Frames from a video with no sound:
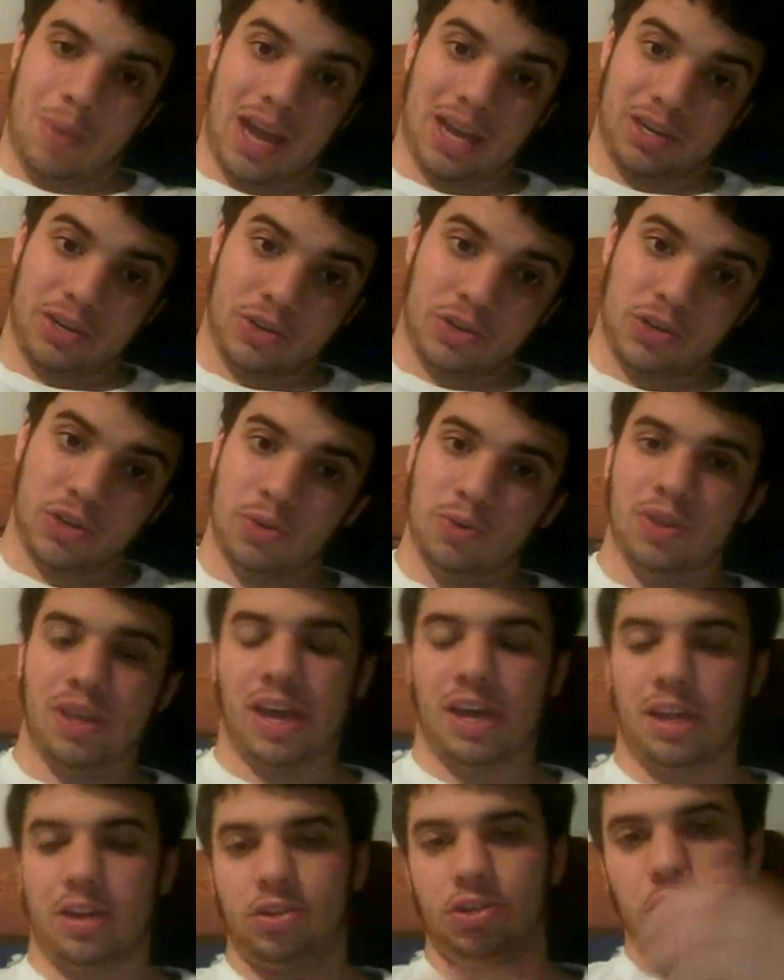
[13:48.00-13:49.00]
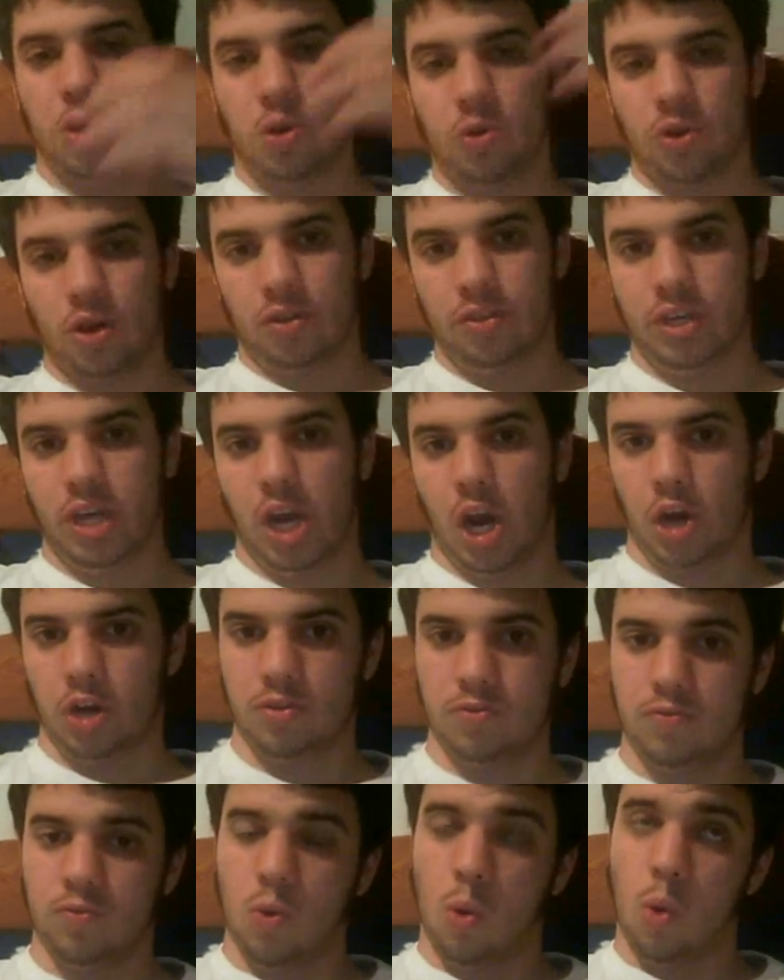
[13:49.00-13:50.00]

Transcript: back in June they had a show called The Art of